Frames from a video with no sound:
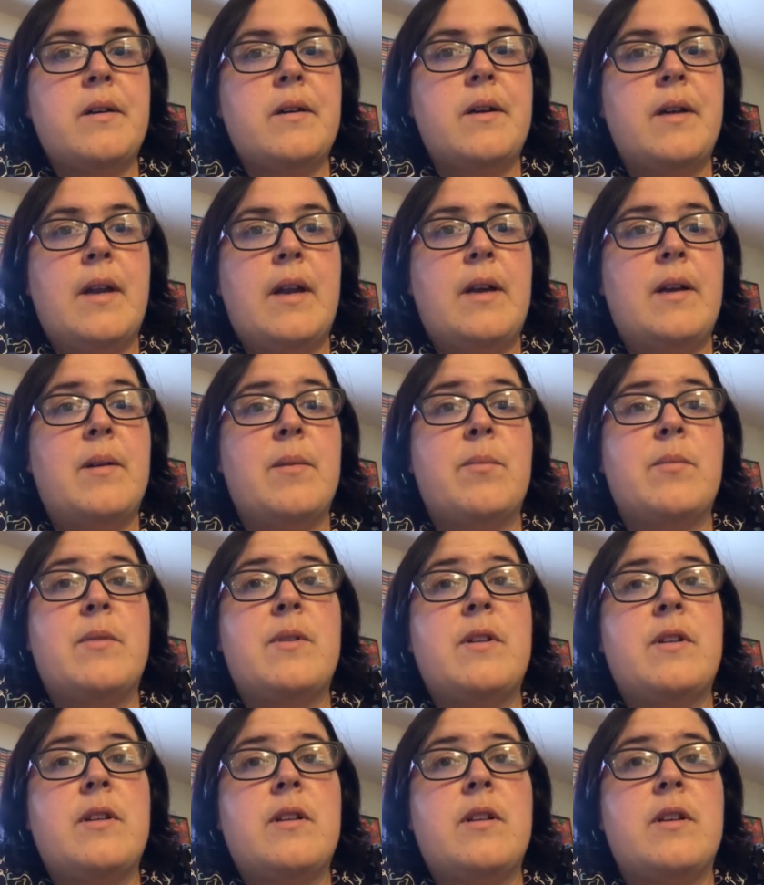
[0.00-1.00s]
and I am
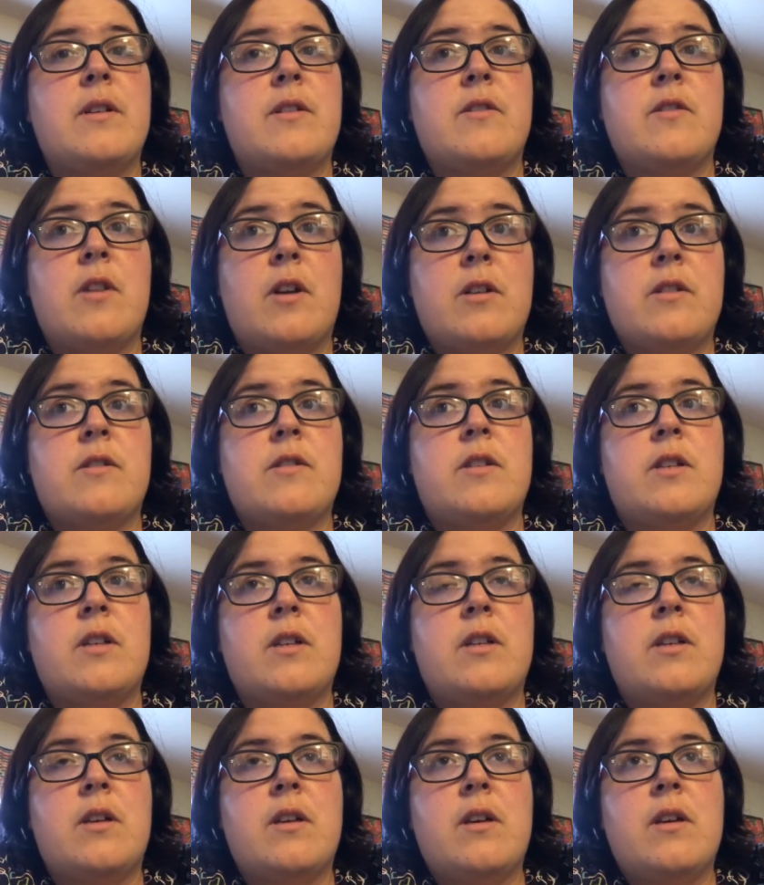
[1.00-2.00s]

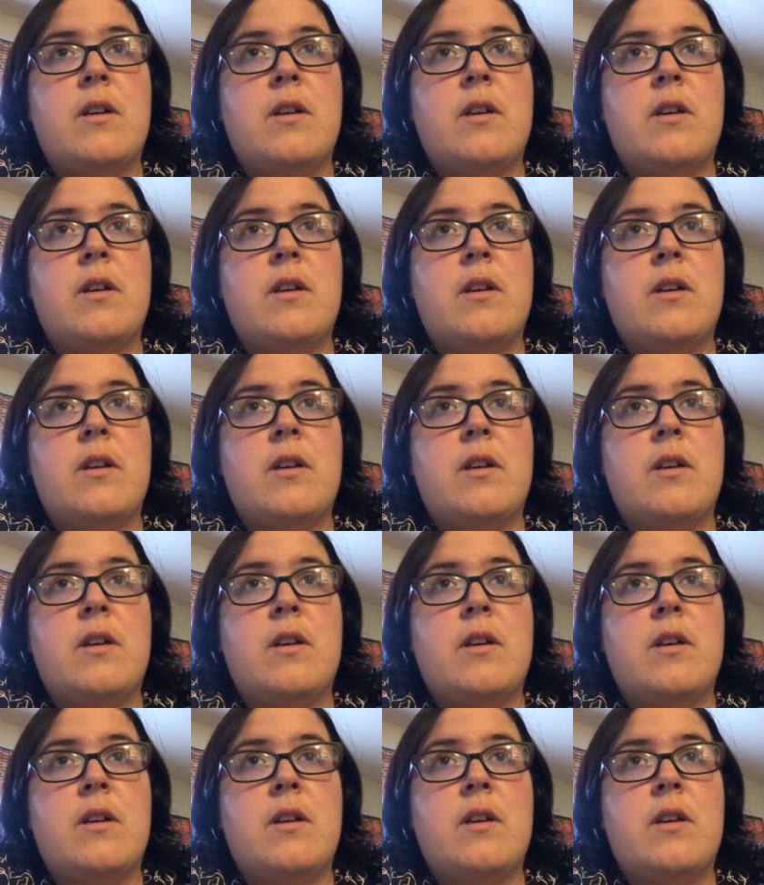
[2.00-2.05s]
exhausted.